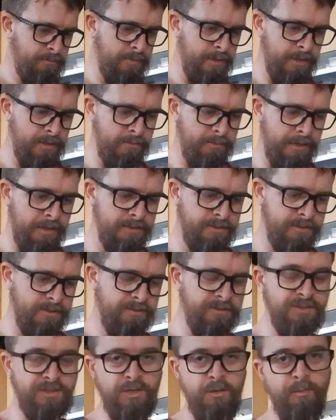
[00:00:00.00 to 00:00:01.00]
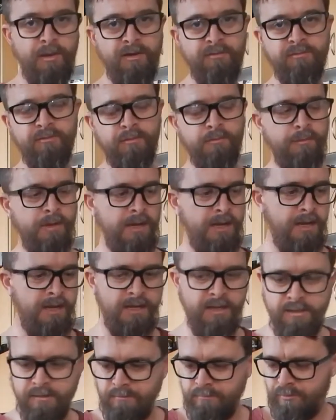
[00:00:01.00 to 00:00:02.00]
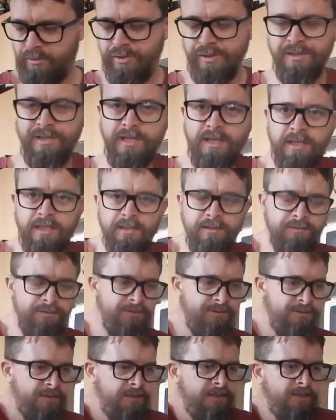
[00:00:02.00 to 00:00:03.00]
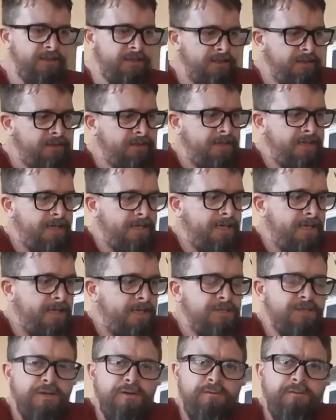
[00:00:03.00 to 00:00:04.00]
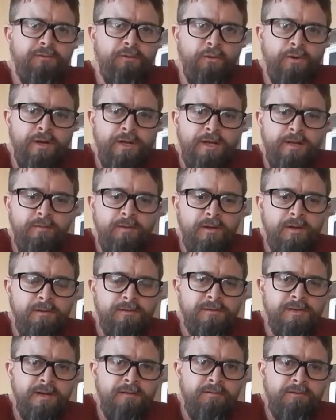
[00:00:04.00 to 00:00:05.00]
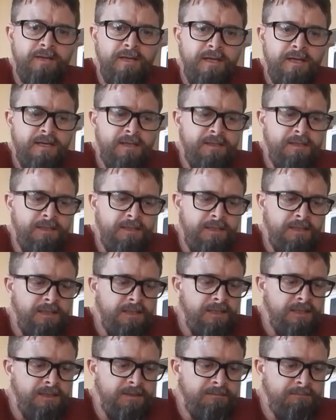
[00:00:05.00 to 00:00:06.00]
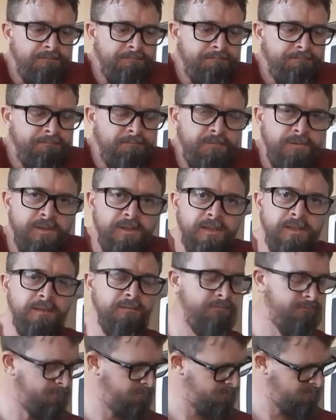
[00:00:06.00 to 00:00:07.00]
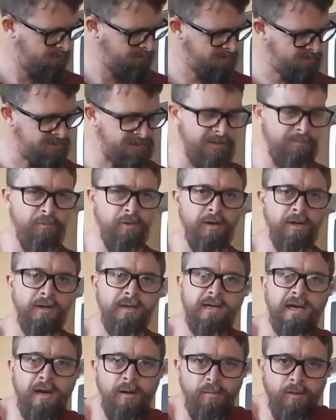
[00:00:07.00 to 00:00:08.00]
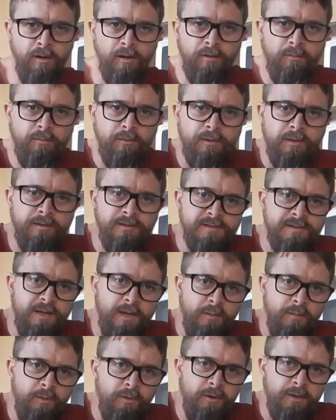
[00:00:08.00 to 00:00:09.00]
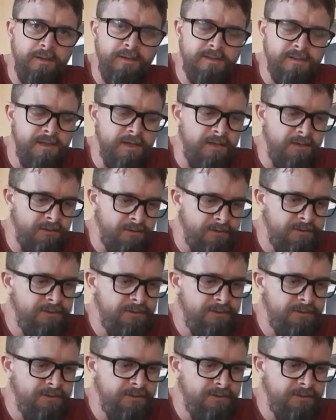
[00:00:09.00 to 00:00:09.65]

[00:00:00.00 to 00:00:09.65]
But basically I just got back from New Zealand. Turned 40 while I was over there. Nearly snapped my elbow while I was snowboarding, so